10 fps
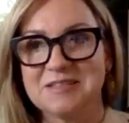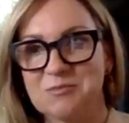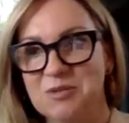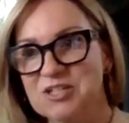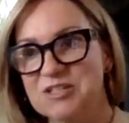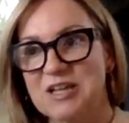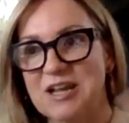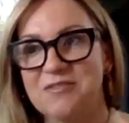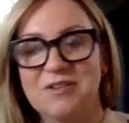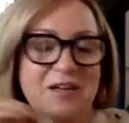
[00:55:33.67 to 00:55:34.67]
We just
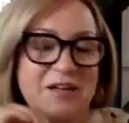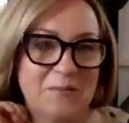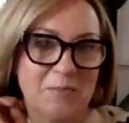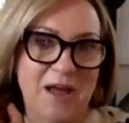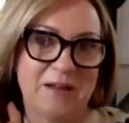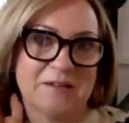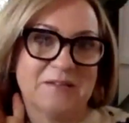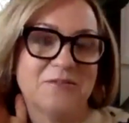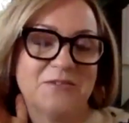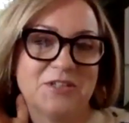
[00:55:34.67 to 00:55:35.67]
have a nice
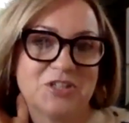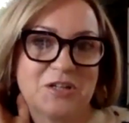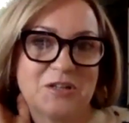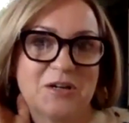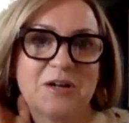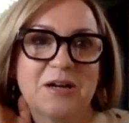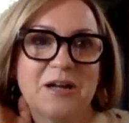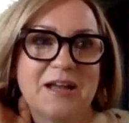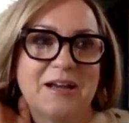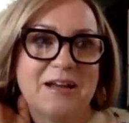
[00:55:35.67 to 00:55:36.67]
balance of each other,
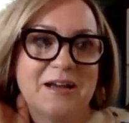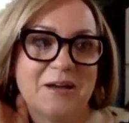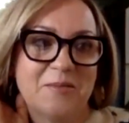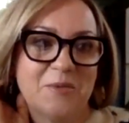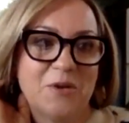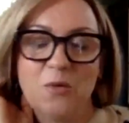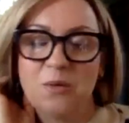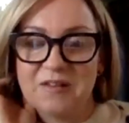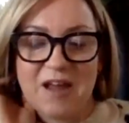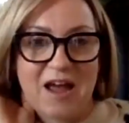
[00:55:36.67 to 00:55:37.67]
and we
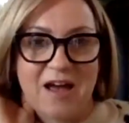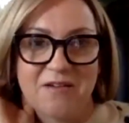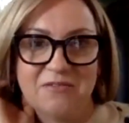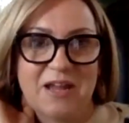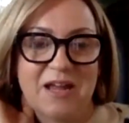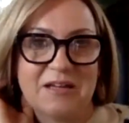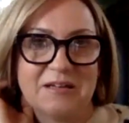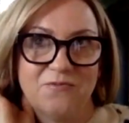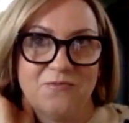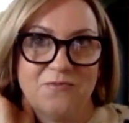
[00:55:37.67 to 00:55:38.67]
always have,
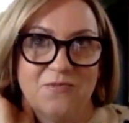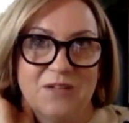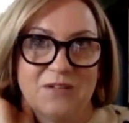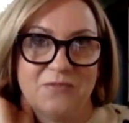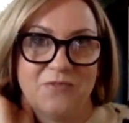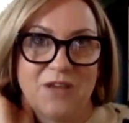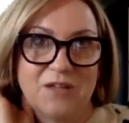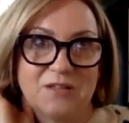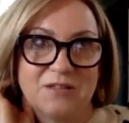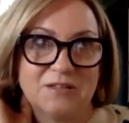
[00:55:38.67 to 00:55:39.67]
and it's
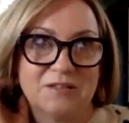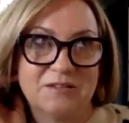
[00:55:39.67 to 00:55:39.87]
fun.